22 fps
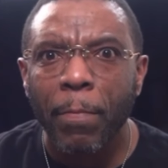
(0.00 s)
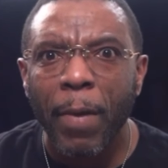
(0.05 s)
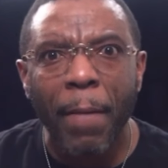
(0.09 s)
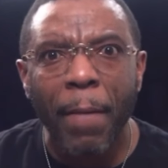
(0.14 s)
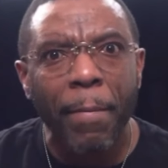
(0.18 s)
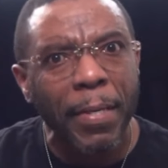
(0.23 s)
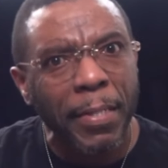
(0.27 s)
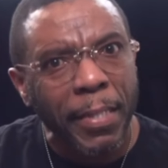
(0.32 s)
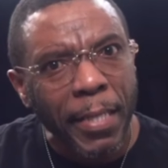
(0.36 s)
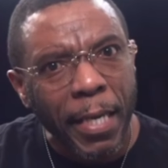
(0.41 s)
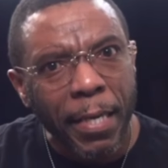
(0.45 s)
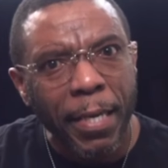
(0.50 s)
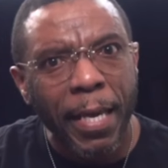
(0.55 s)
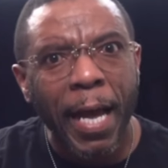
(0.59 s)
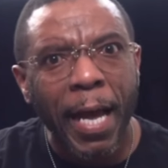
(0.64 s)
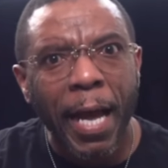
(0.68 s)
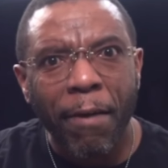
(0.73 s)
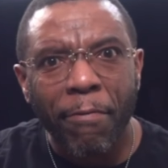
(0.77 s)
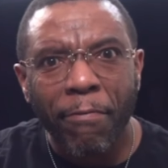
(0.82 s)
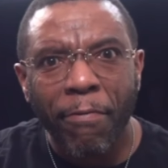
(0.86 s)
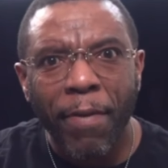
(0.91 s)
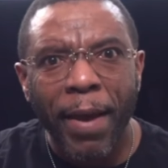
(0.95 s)
let me tell you
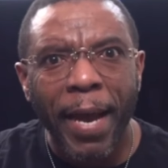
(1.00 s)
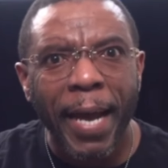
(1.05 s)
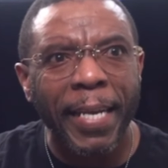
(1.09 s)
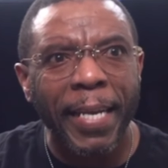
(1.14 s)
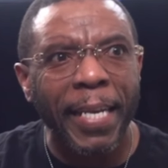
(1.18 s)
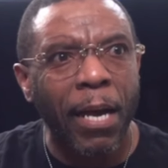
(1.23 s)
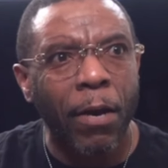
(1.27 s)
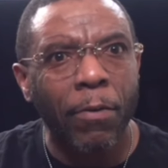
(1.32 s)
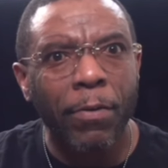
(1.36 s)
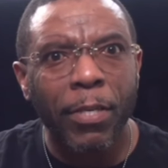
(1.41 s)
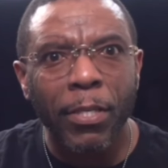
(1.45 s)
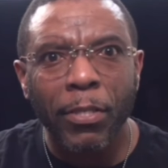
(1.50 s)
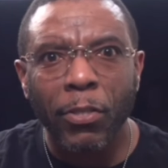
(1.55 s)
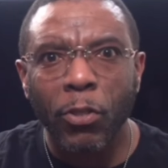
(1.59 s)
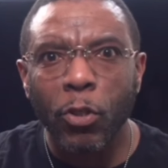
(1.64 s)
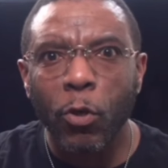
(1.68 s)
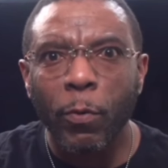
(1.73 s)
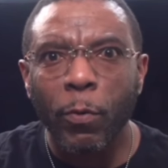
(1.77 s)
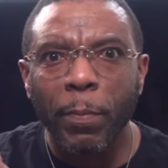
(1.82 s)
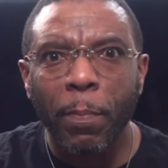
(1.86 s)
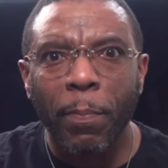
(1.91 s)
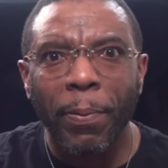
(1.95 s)
how I find out this
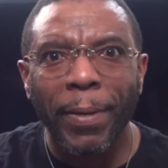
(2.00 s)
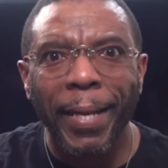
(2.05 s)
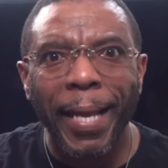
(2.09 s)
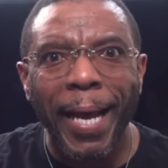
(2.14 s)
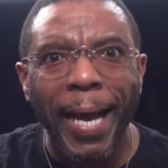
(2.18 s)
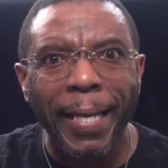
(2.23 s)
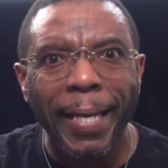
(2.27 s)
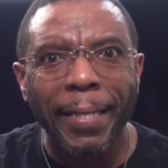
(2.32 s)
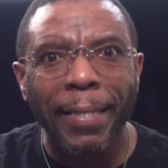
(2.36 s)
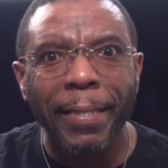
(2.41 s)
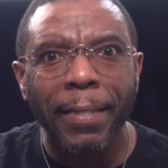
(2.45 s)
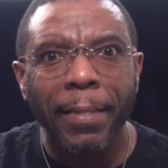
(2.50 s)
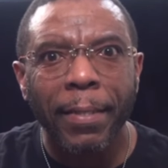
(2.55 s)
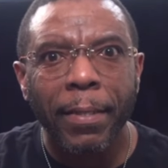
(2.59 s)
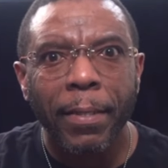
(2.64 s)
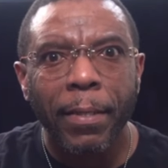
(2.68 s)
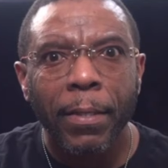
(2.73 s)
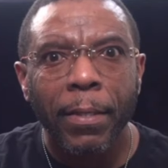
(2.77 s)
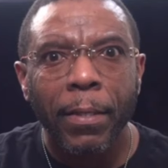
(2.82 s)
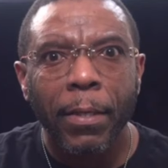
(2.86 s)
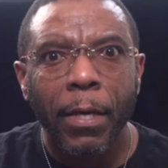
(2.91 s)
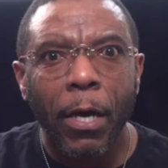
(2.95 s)
dude was plotting
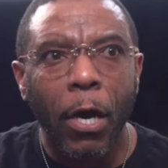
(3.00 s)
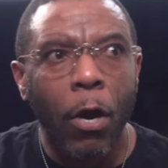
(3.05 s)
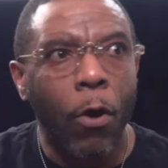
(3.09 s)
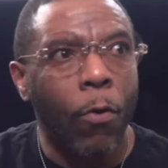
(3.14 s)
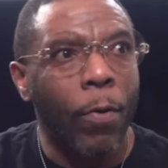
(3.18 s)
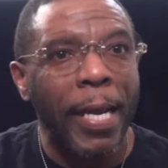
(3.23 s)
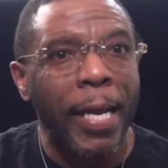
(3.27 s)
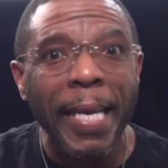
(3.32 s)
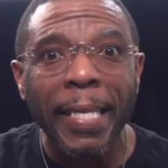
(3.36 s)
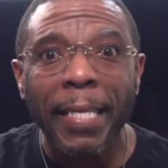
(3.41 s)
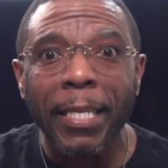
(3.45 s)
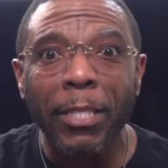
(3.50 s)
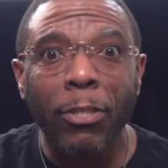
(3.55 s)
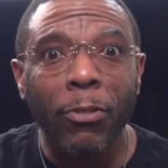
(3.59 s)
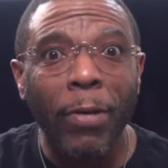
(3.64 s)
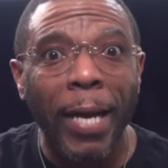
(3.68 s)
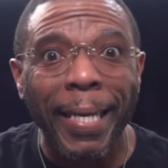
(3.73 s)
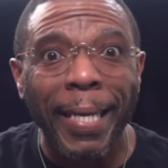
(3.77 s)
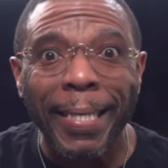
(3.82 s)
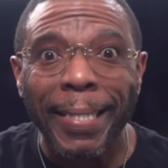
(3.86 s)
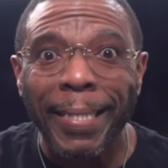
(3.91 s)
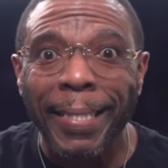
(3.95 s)
on either
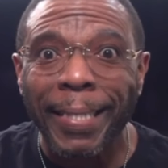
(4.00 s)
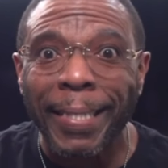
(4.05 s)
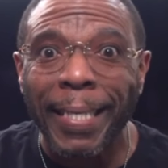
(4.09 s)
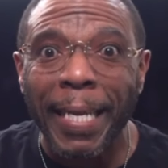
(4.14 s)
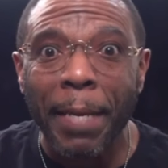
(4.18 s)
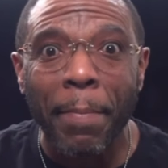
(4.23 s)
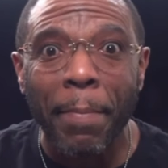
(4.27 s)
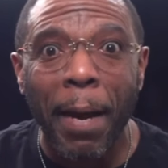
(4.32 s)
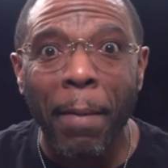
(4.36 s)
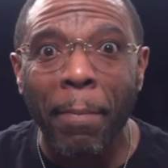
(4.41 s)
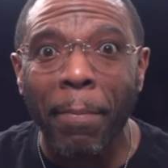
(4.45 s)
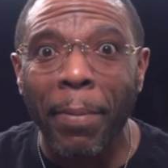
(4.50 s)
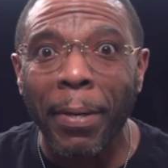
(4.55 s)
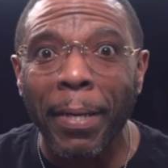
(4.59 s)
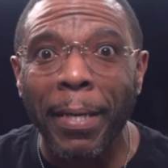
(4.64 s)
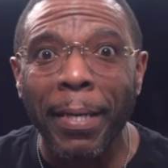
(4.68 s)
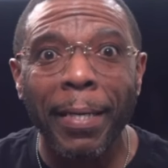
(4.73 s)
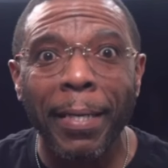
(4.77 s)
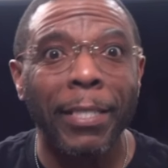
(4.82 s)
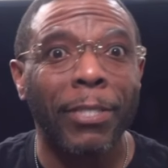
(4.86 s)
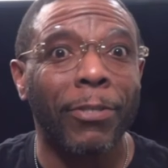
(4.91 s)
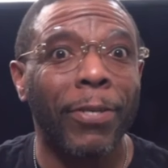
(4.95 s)
trying to see my
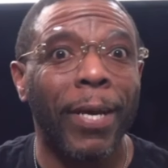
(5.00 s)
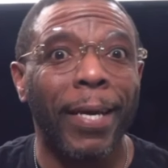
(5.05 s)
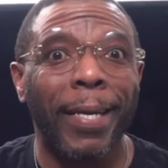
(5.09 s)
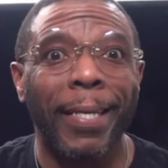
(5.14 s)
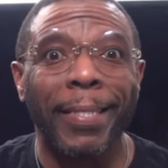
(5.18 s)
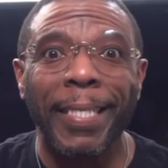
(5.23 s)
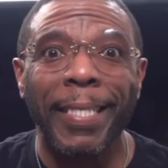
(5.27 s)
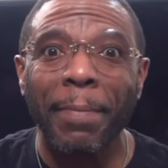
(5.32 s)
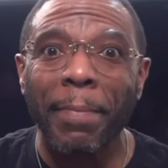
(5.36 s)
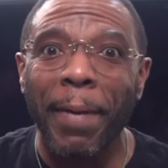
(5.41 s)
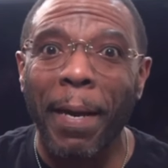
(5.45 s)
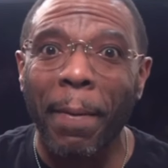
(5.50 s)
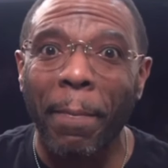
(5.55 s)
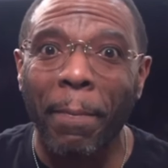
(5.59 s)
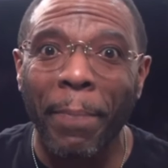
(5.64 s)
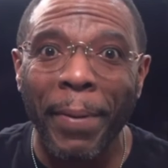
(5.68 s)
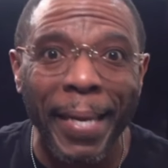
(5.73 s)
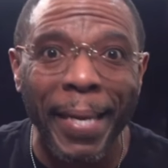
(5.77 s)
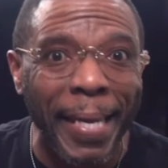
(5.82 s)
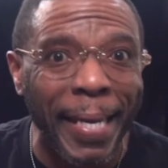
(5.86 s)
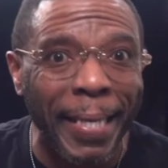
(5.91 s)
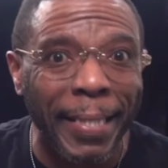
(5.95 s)
buns, trying to see my
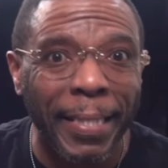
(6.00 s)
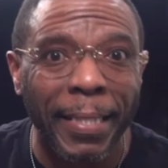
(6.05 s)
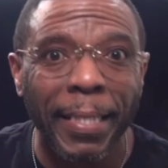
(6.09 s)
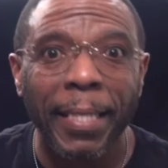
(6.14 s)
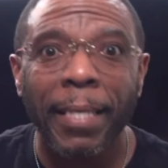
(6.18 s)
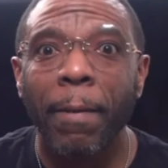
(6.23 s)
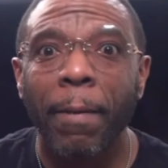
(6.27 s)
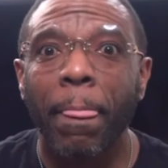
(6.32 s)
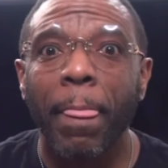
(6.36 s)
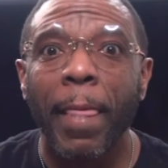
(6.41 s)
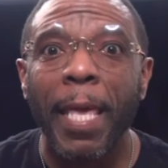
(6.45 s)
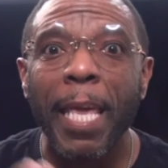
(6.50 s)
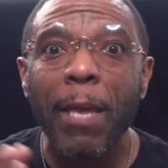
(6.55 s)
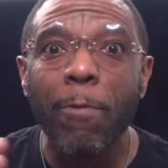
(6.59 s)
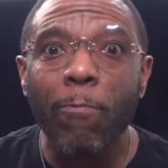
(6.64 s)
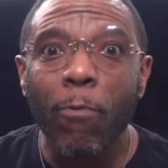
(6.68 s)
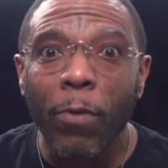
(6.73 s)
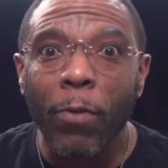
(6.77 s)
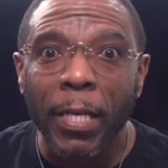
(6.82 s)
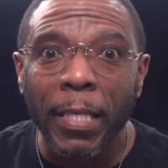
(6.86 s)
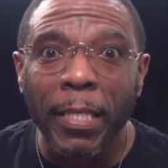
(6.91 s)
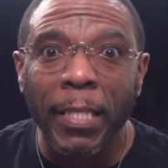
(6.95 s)
piece. He
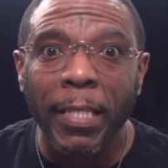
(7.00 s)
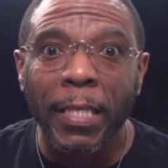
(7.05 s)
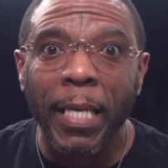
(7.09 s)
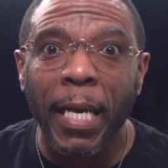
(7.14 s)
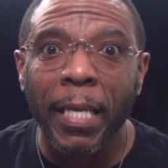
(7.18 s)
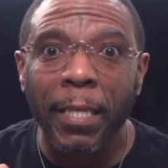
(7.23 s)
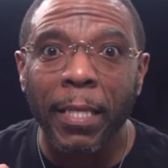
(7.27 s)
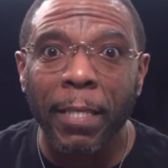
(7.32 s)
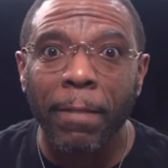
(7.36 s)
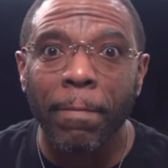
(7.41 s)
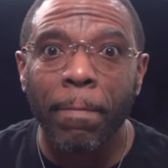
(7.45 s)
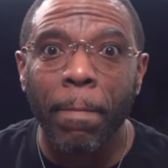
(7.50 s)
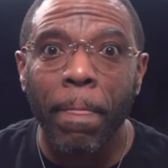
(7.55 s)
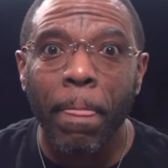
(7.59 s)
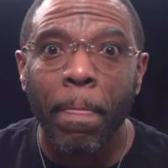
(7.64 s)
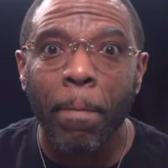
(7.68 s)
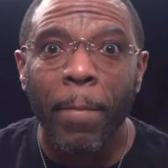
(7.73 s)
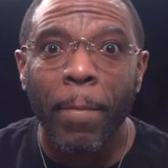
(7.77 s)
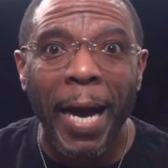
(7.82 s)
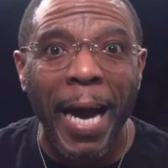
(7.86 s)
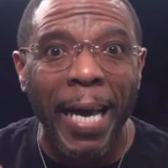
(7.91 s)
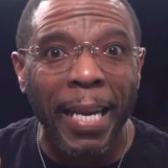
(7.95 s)
wanted something
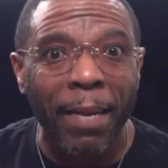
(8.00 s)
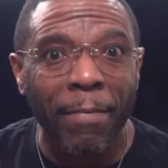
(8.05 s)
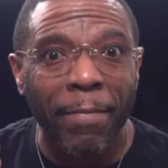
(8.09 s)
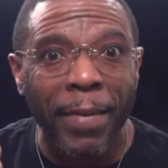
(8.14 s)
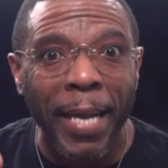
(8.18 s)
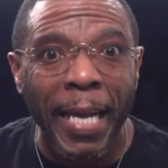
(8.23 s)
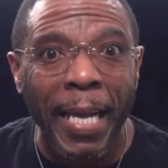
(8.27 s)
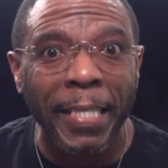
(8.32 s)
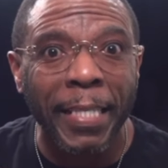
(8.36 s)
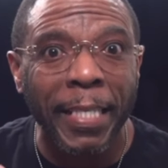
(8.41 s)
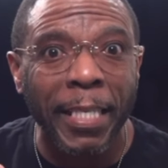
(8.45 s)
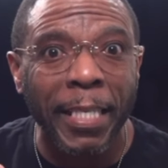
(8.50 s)
out of not